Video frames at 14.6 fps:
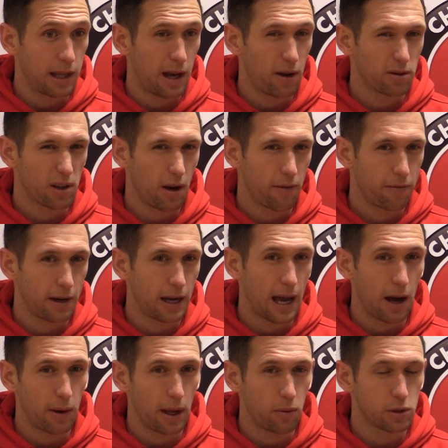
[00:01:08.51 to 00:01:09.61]
That was, I think,
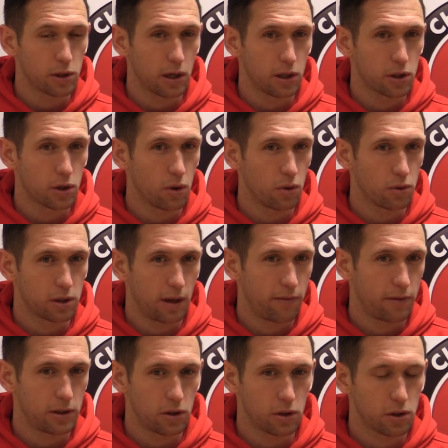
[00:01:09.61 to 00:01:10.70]
how they was going to score
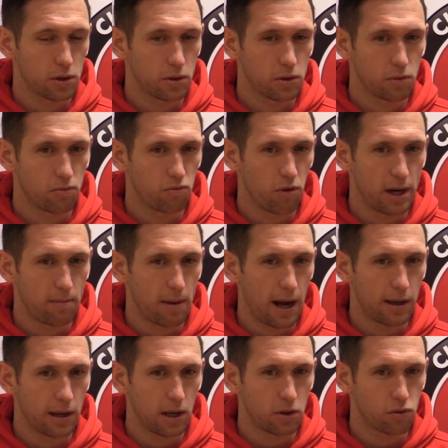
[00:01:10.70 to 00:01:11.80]
something, just
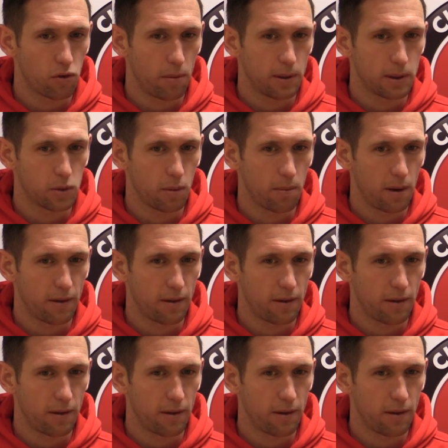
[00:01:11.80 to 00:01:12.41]
rebounding and dropping to them.